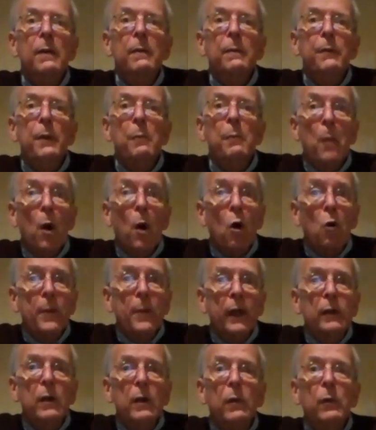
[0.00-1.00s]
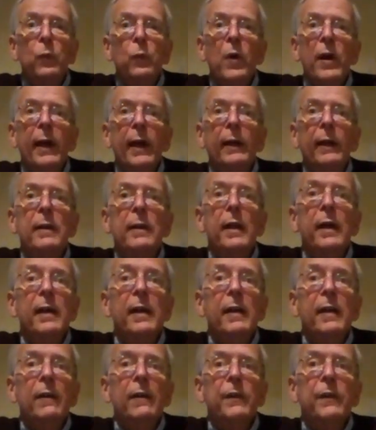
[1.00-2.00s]
the moment when
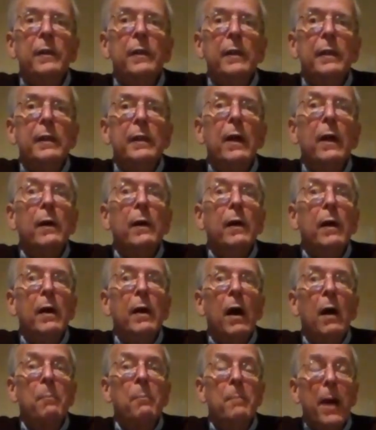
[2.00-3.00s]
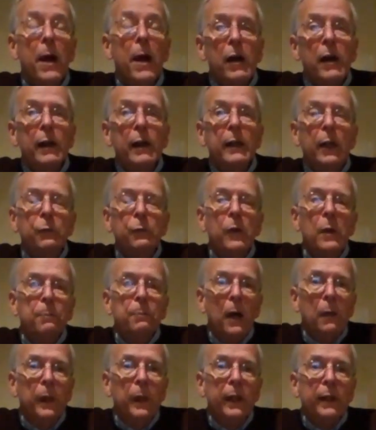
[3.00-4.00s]
the American
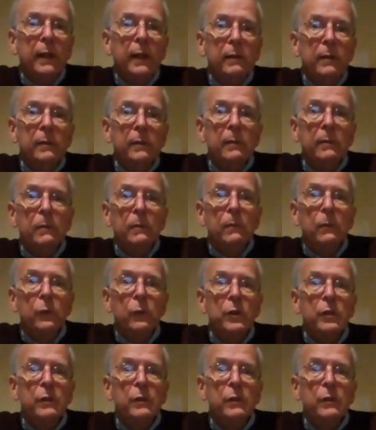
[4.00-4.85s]
Republic was